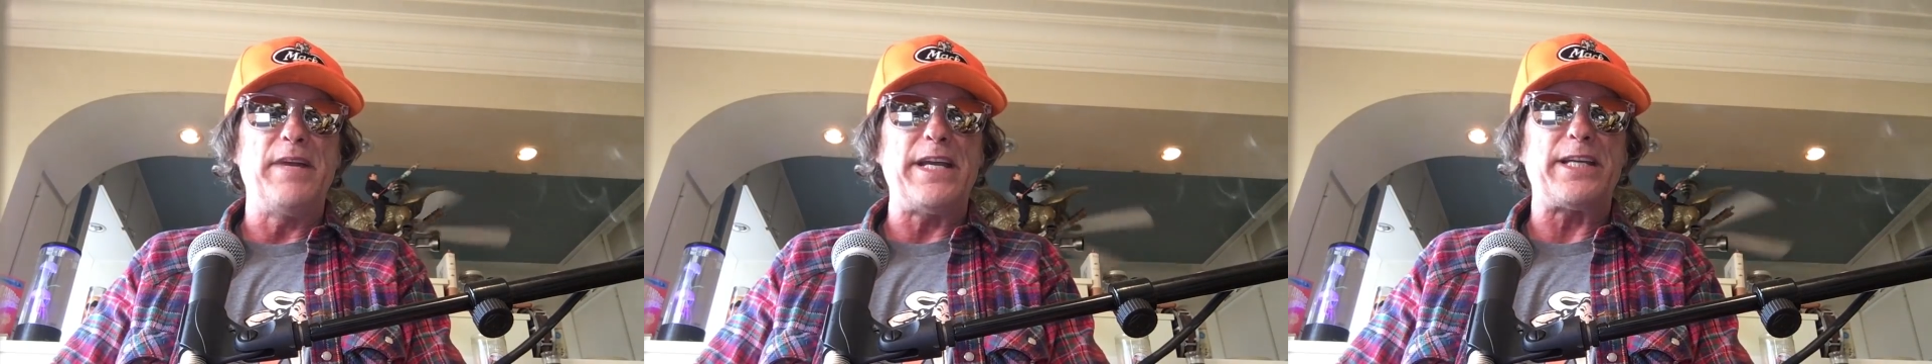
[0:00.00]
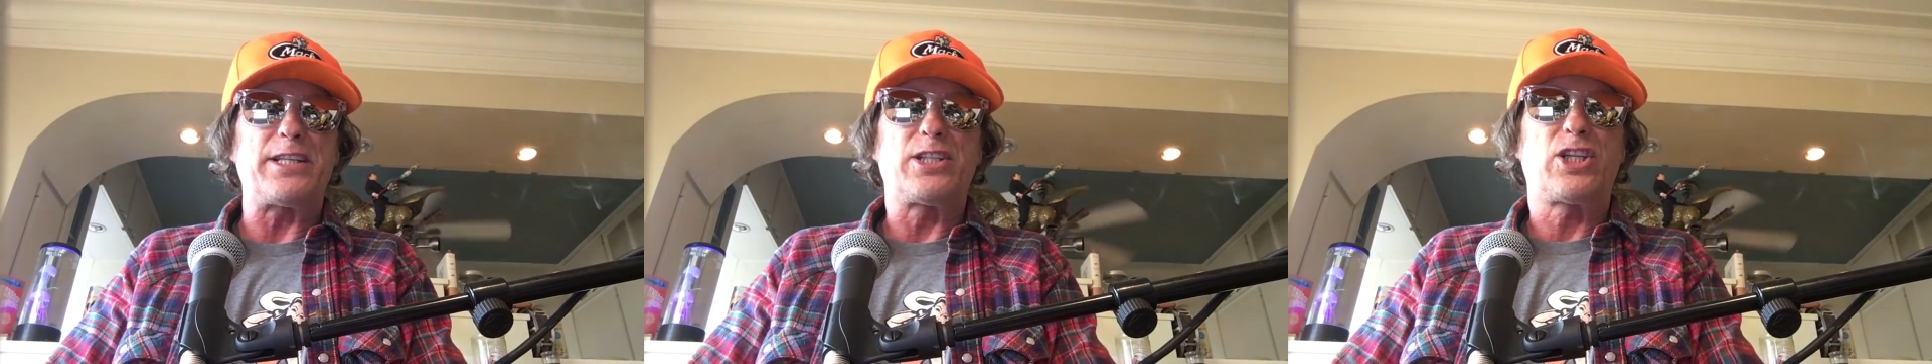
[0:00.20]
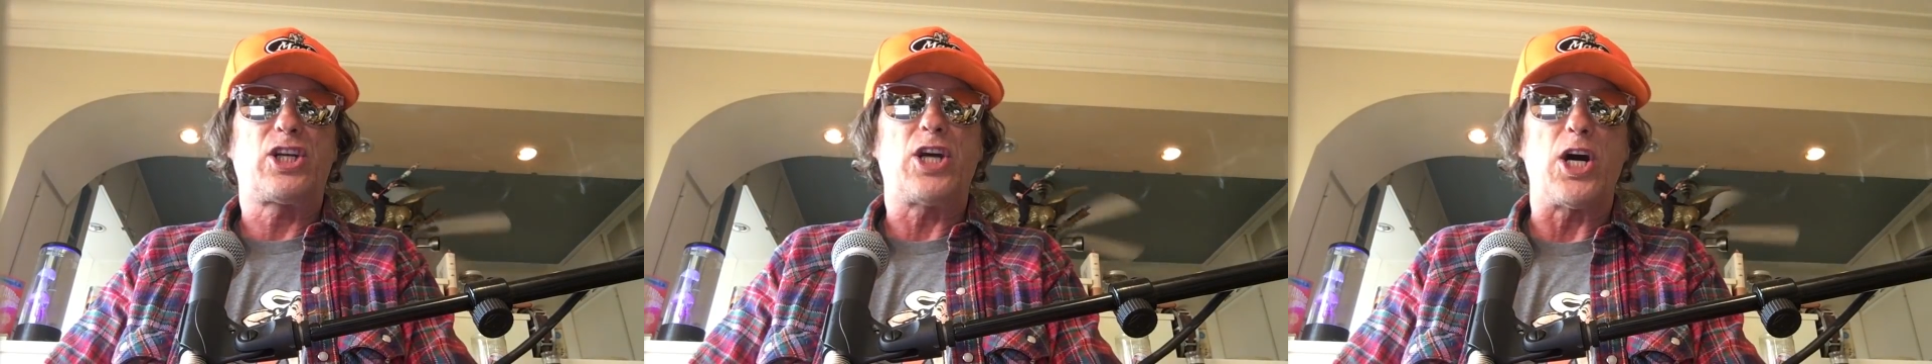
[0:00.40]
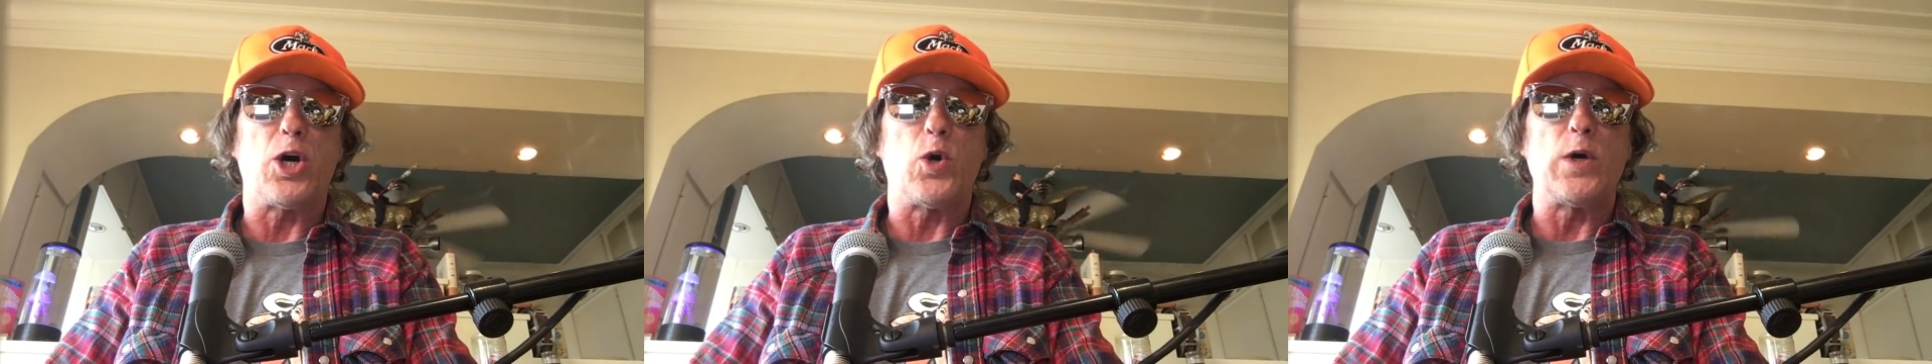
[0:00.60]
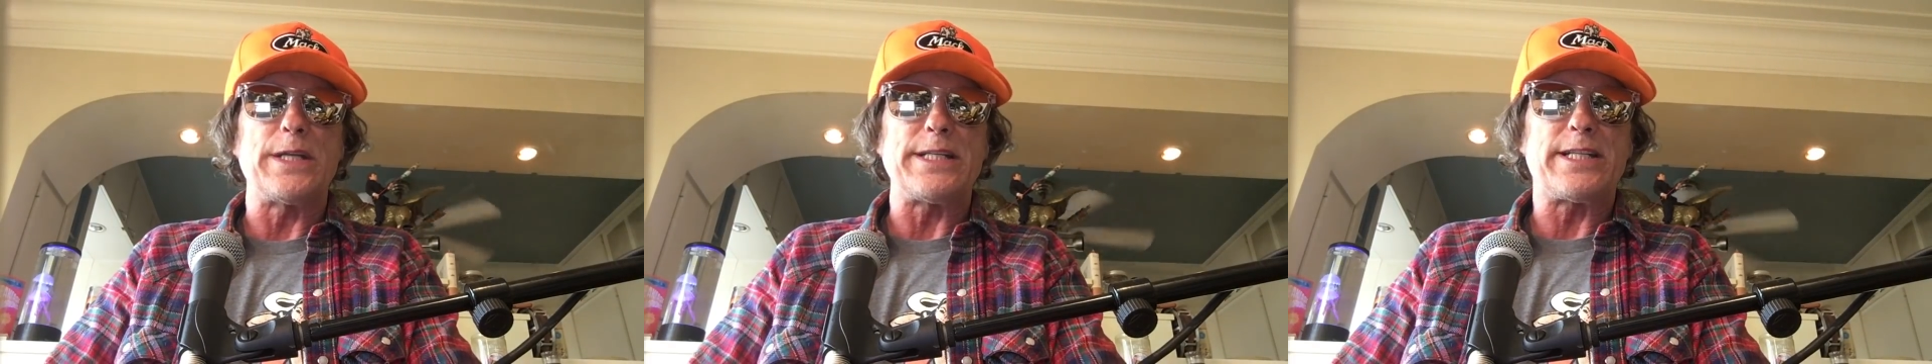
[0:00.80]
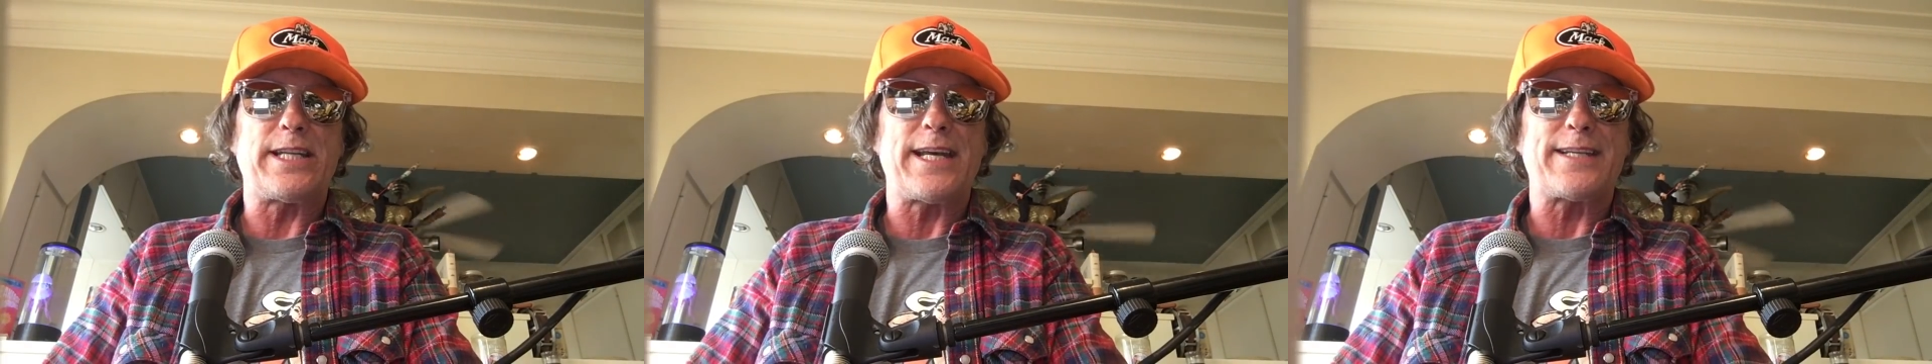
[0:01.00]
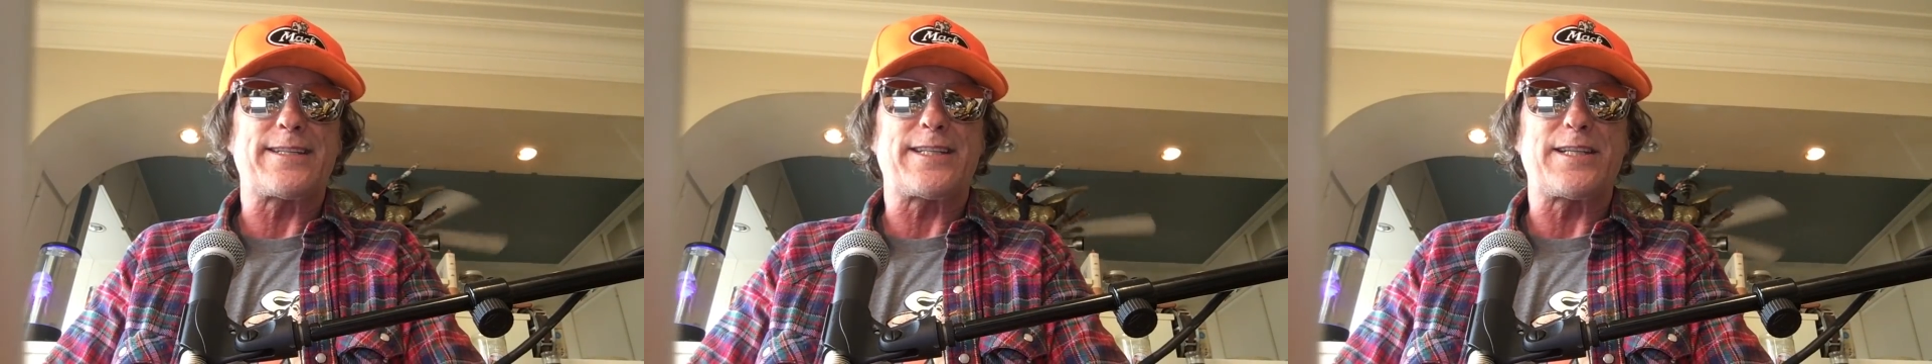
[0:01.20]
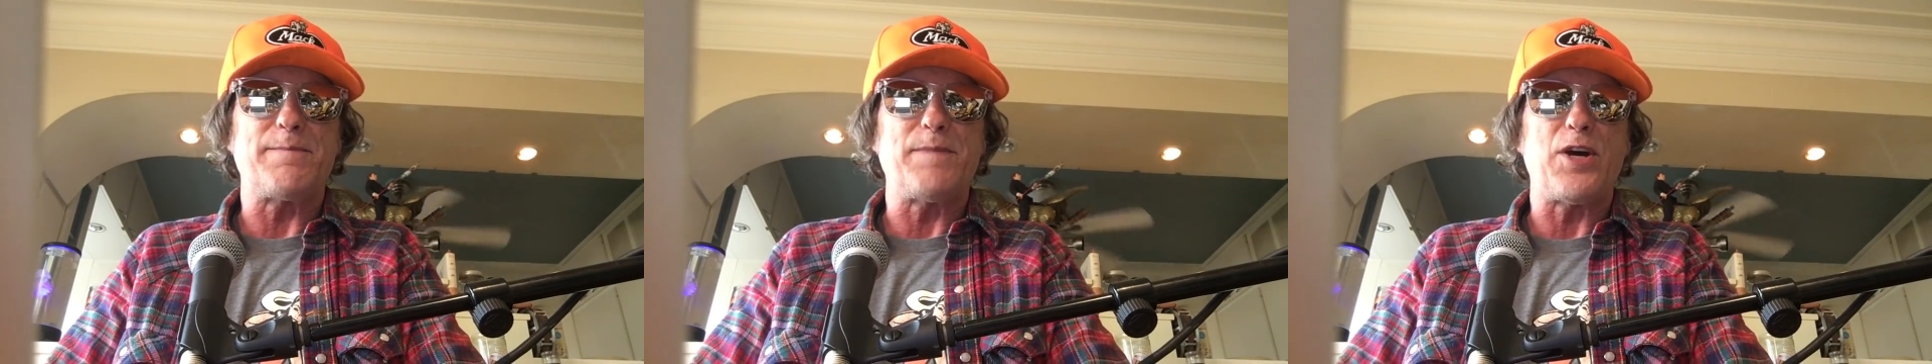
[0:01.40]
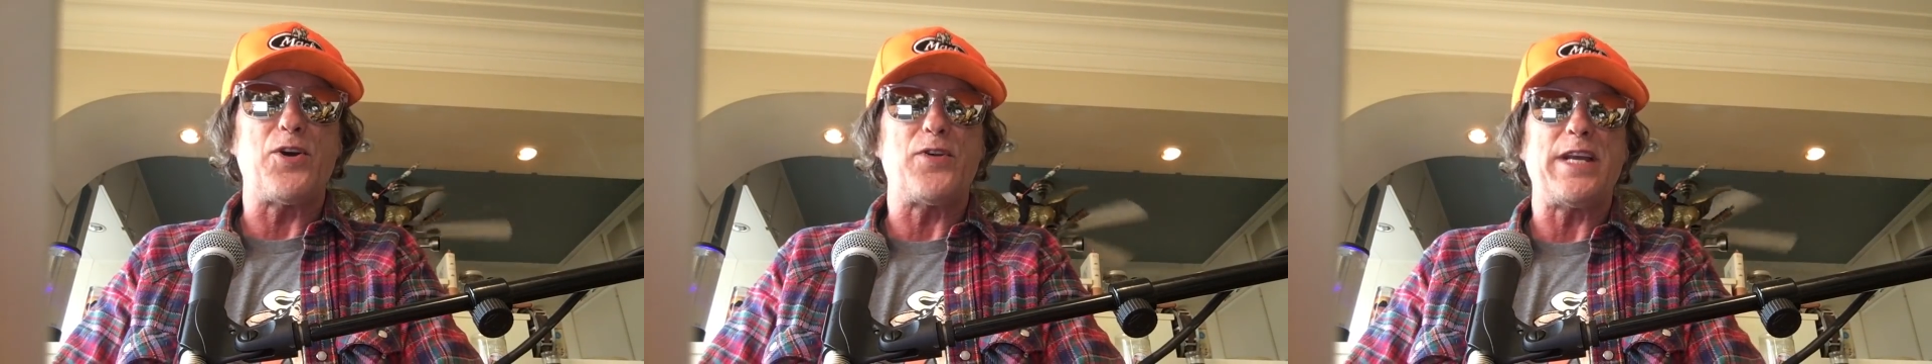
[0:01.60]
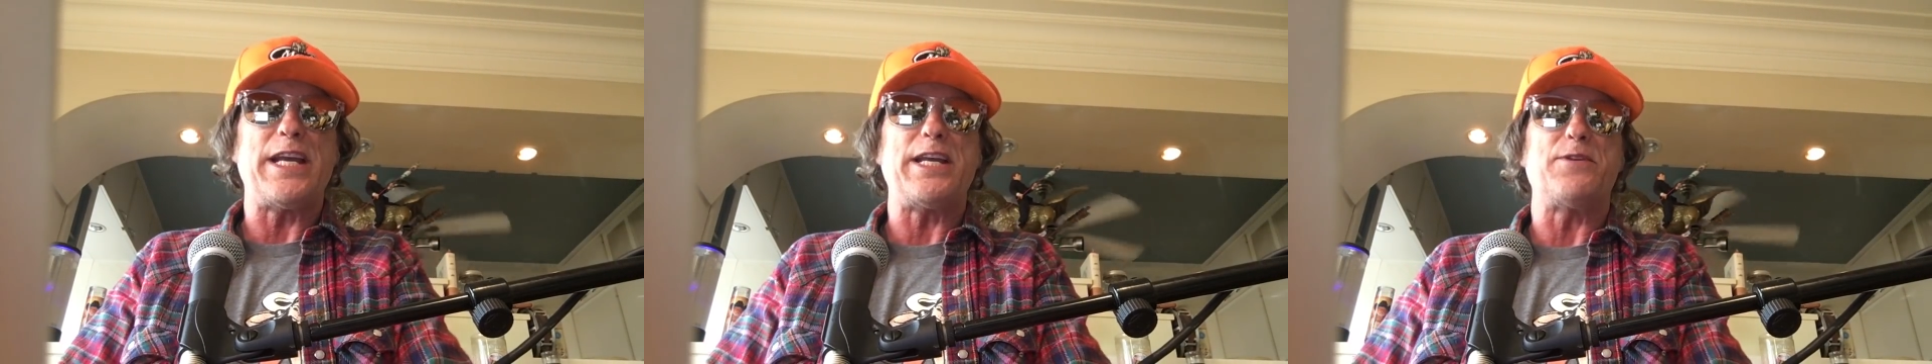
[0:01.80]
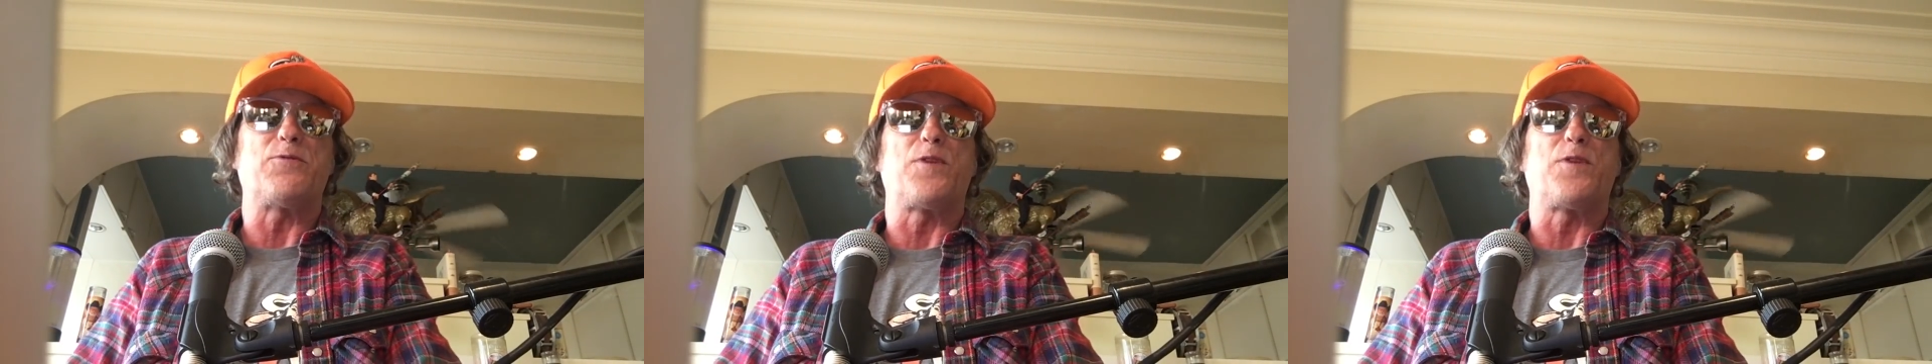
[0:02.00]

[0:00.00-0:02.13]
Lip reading: mid-Cohen testimony